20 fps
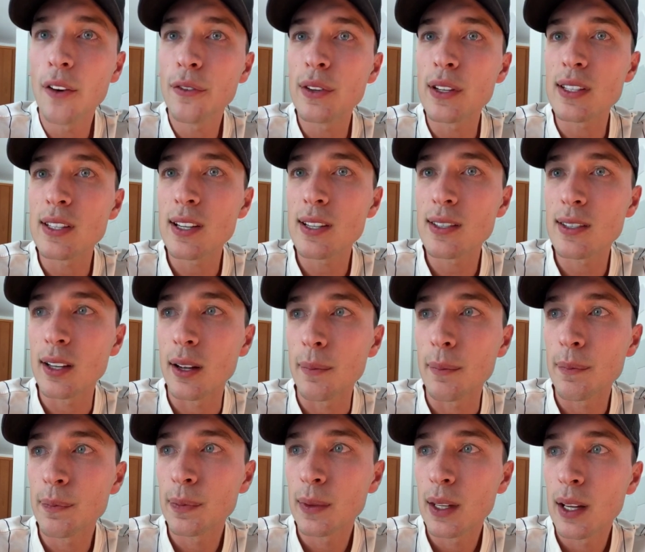of the
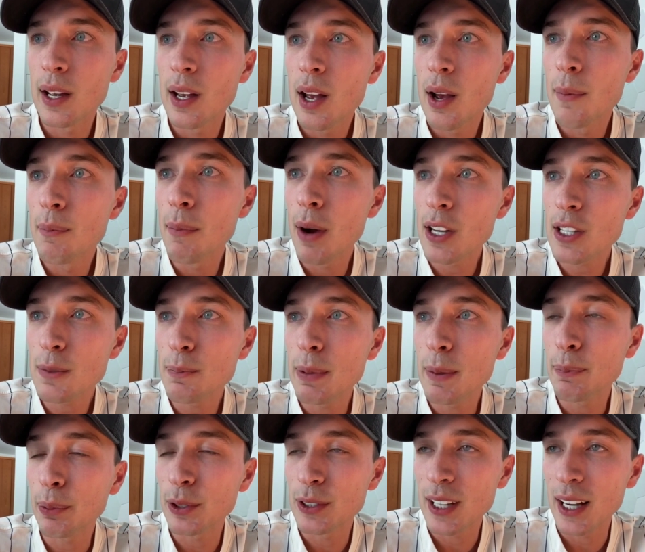system
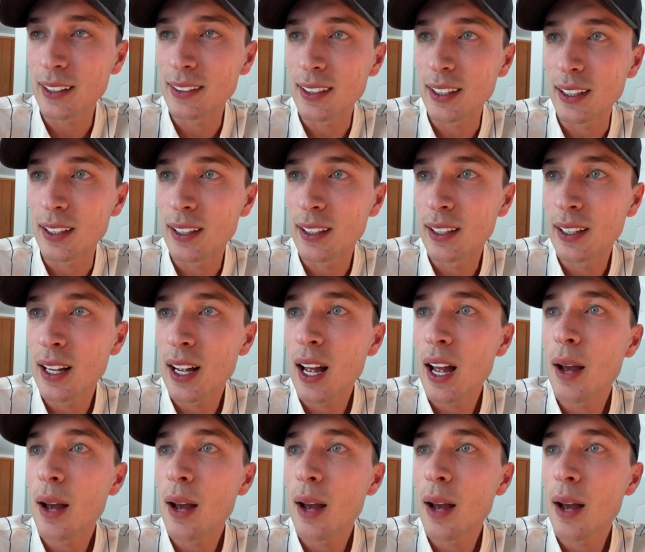must be protected